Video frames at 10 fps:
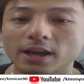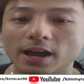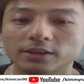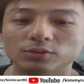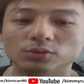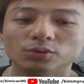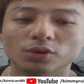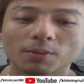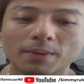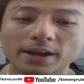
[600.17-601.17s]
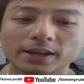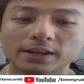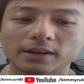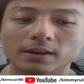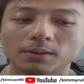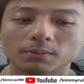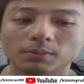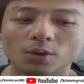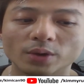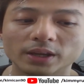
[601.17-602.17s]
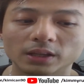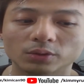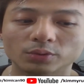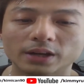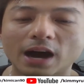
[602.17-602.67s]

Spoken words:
and you do not mind going into the